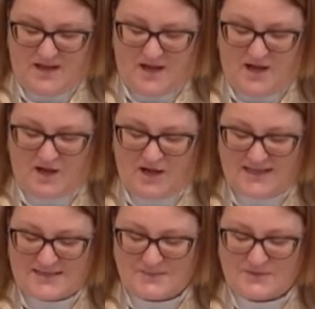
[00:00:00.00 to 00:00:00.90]
Our
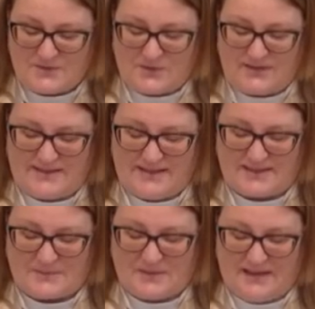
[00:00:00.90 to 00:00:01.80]
gospel story
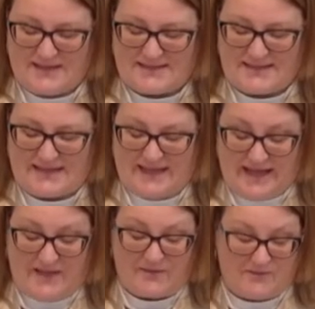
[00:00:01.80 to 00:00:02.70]
takes place at a
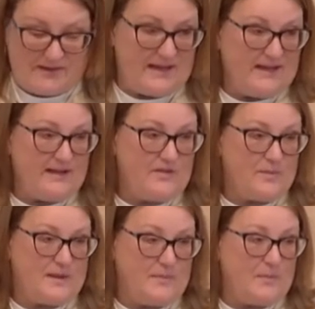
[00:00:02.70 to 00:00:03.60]
gathering of
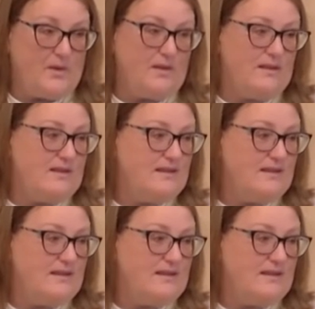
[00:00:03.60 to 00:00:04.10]
people.